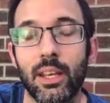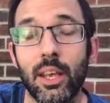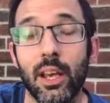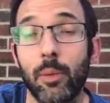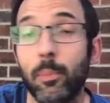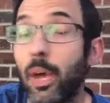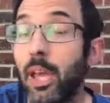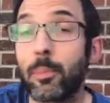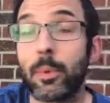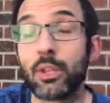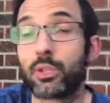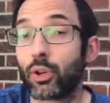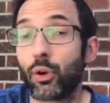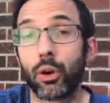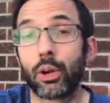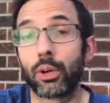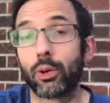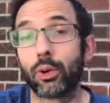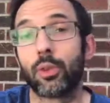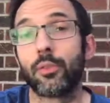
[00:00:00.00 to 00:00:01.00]
That maybe
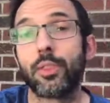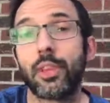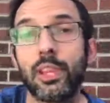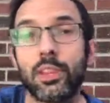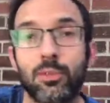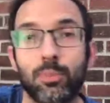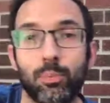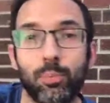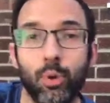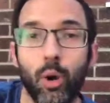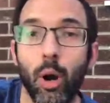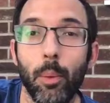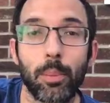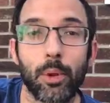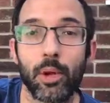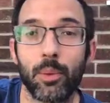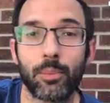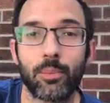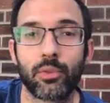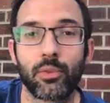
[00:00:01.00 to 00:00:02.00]
during all of these
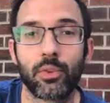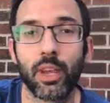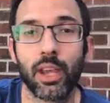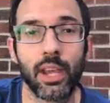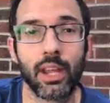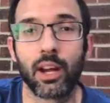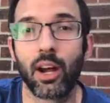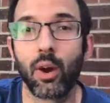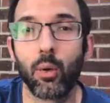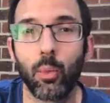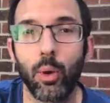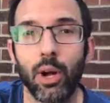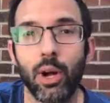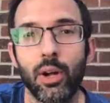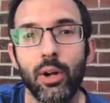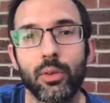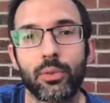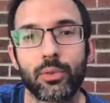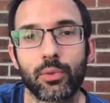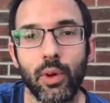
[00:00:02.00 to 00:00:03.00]
problems in our
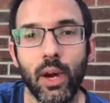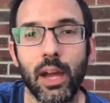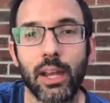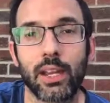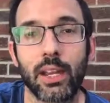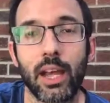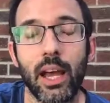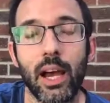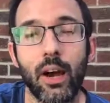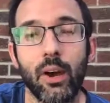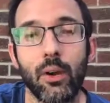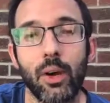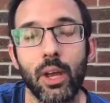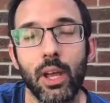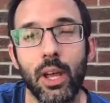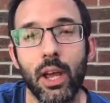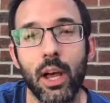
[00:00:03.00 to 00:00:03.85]
world right now,